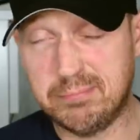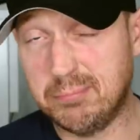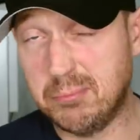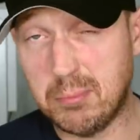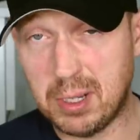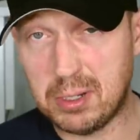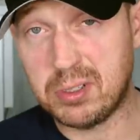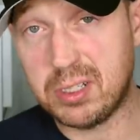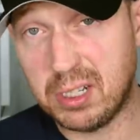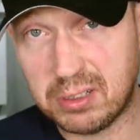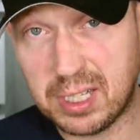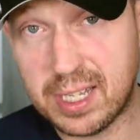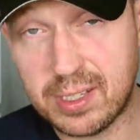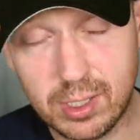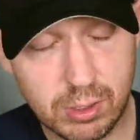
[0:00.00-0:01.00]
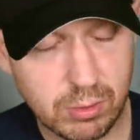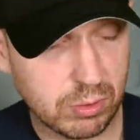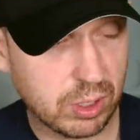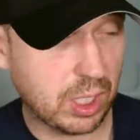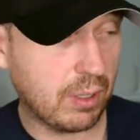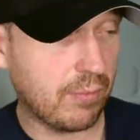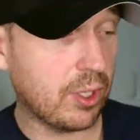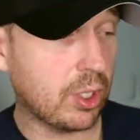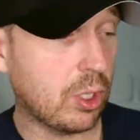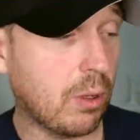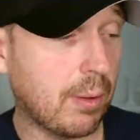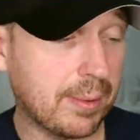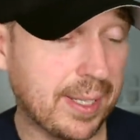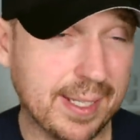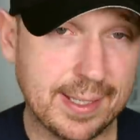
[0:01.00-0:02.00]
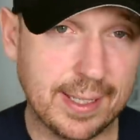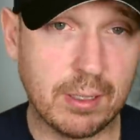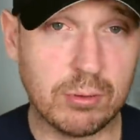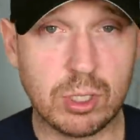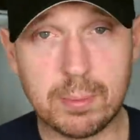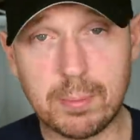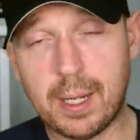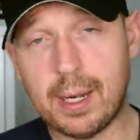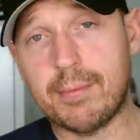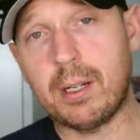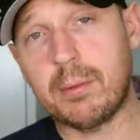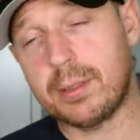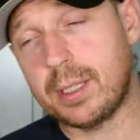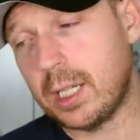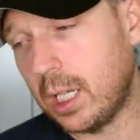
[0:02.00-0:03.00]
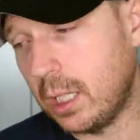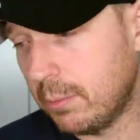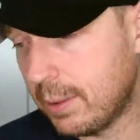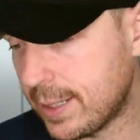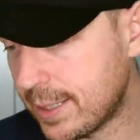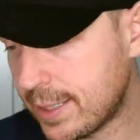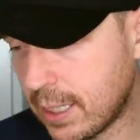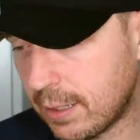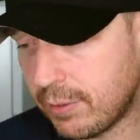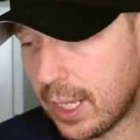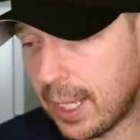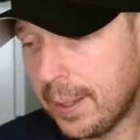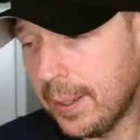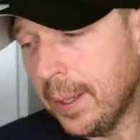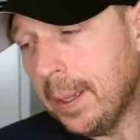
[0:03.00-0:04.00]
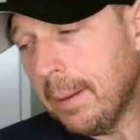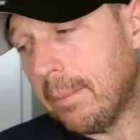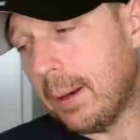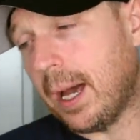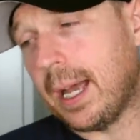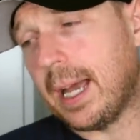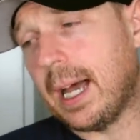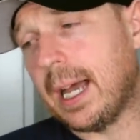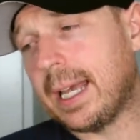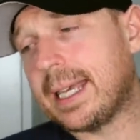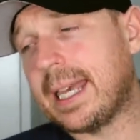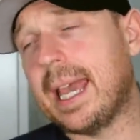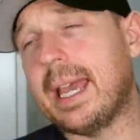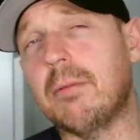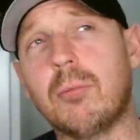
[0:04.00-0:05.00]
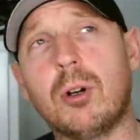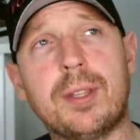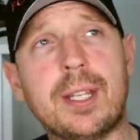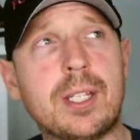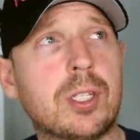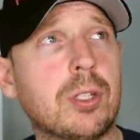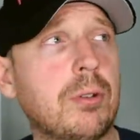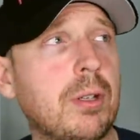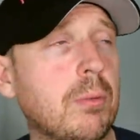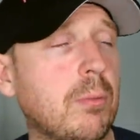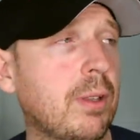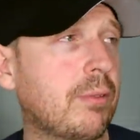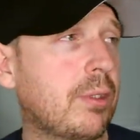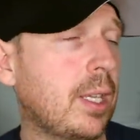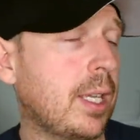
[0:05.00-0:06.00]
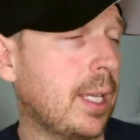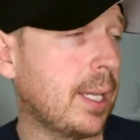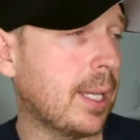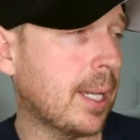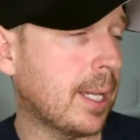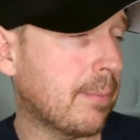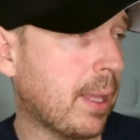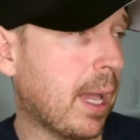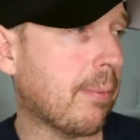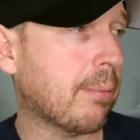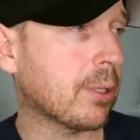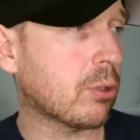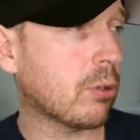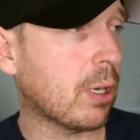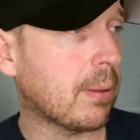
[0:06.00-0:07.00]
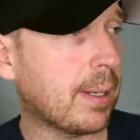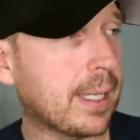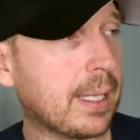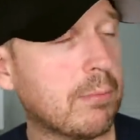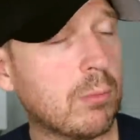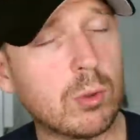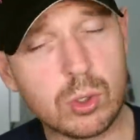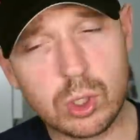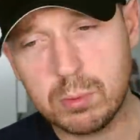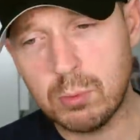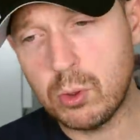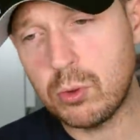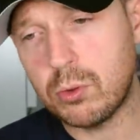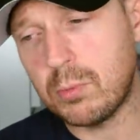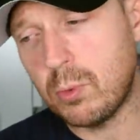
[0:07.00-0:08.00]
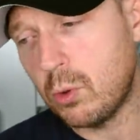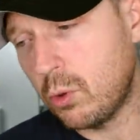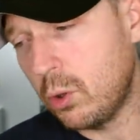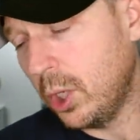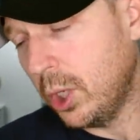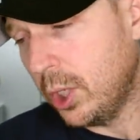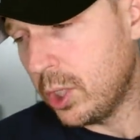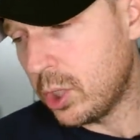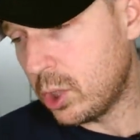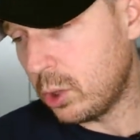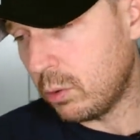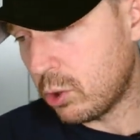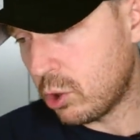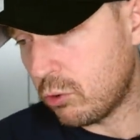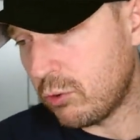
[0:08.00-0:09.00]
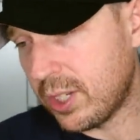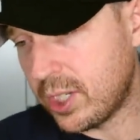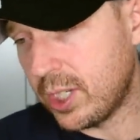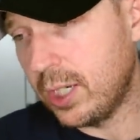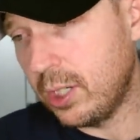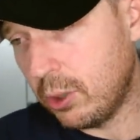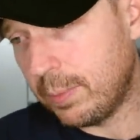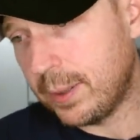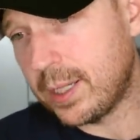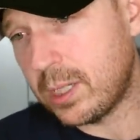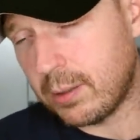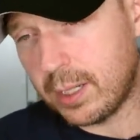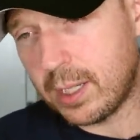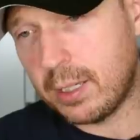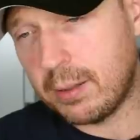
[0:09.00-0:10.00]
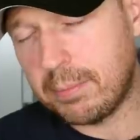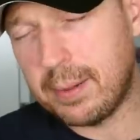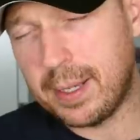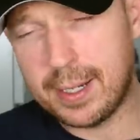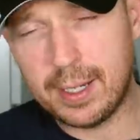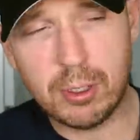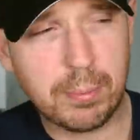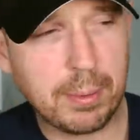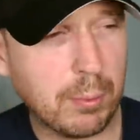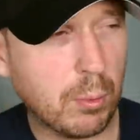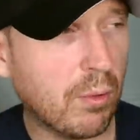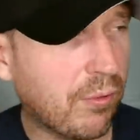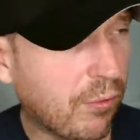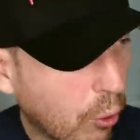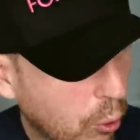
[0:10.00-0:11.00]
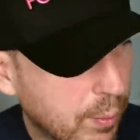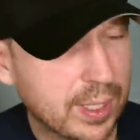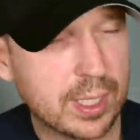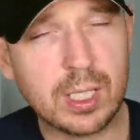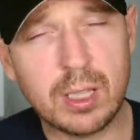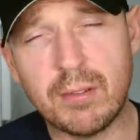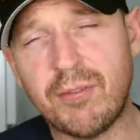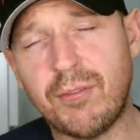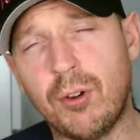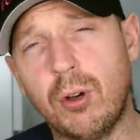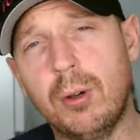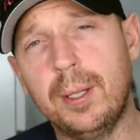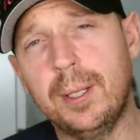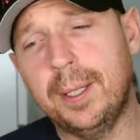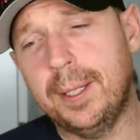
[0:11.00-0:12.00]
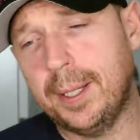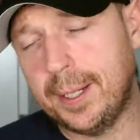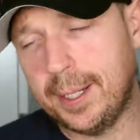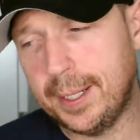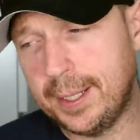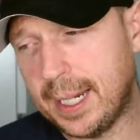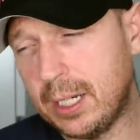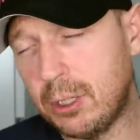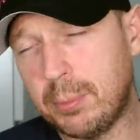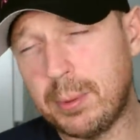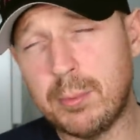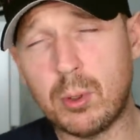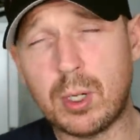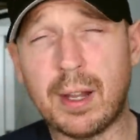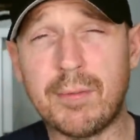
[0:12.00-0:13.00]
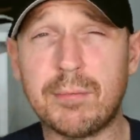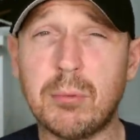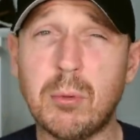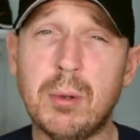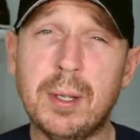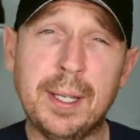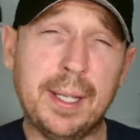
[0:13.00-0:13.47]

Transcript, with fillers: mostly identical to the original. I'm guessing they'll just play around with the colorways and stuff like that. But I, I get what they're doing with the um, upper, trying to make it more smooth, more sort of stretchy a little bit, so it can be a little bit more forming to the foot, uh, and that little bit more comfortable,